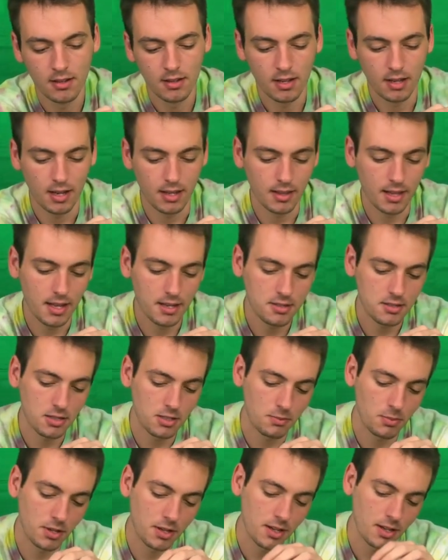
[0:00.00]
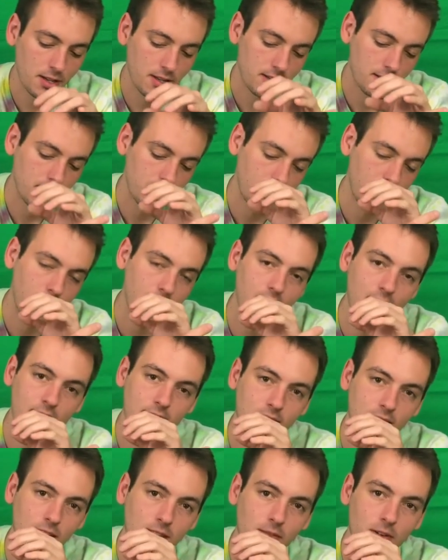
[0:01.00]
And that's just because he can't
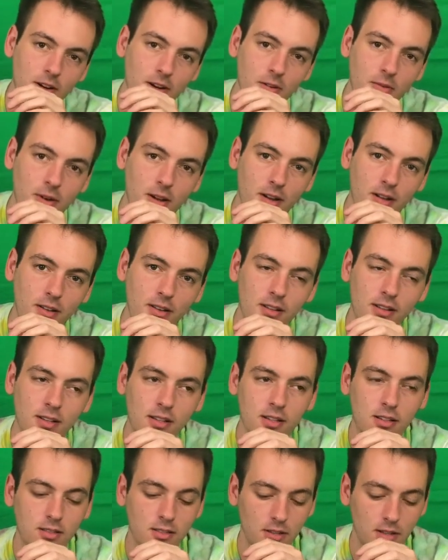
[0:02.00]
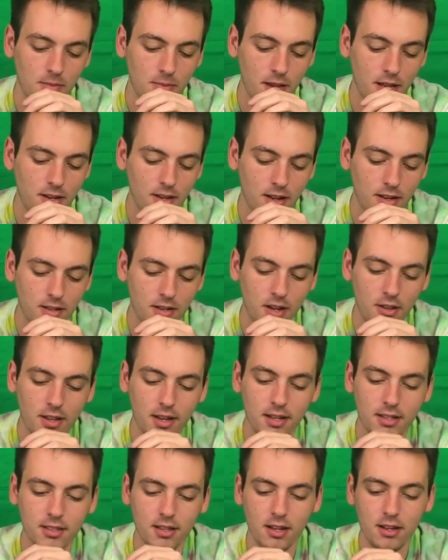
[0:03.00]
see very well, so he may not know that
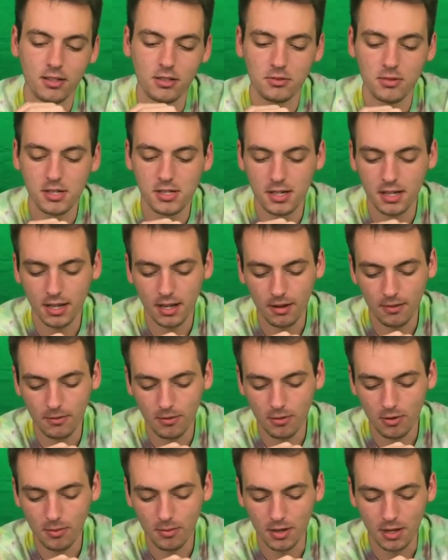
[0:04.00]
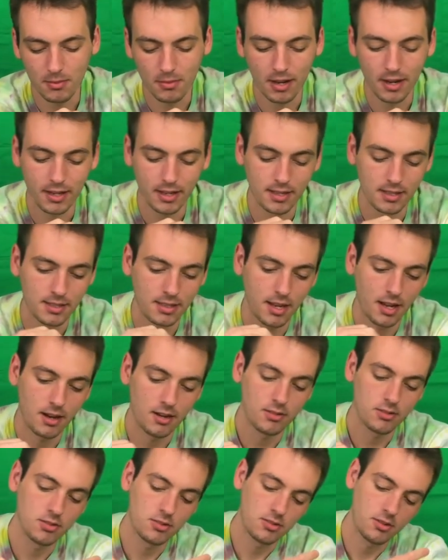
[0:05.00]
it's us reaching in for him and he might get scared
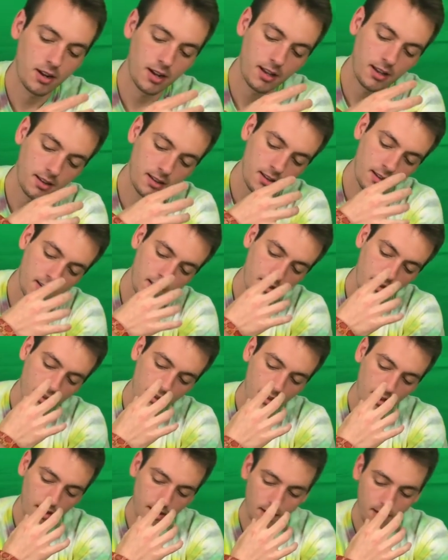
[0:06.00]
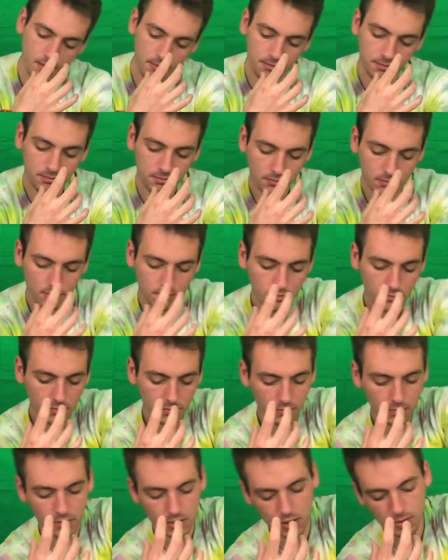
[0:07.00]
and strike.
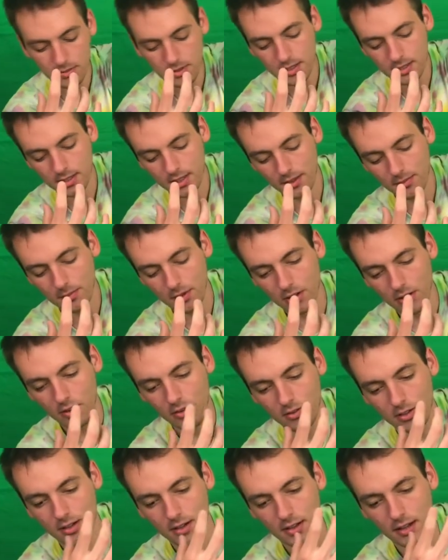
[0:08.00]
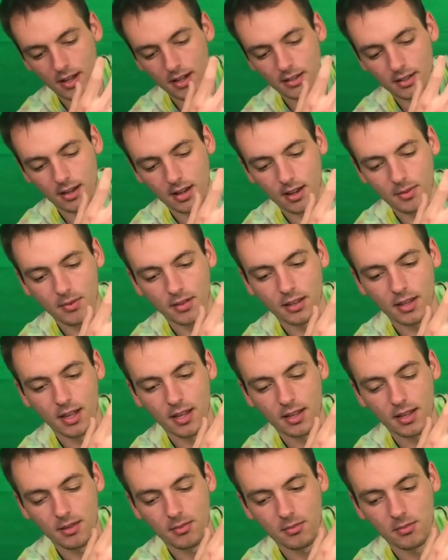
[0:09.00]
So we just leave him alone during that time and let
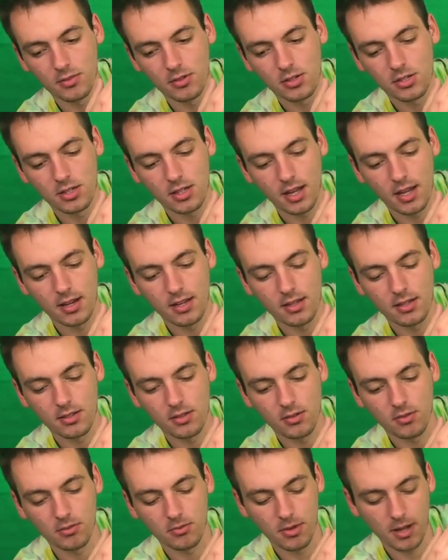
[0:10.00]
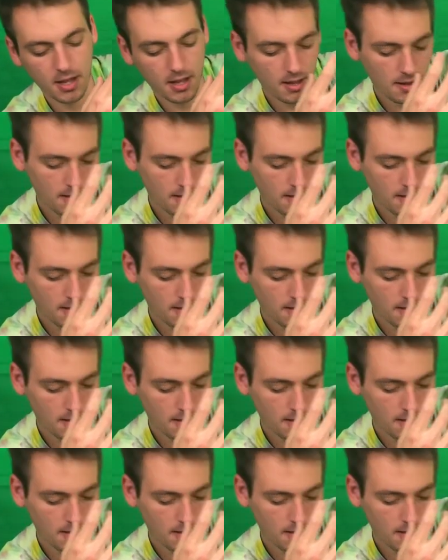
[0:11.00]
him shed his own way.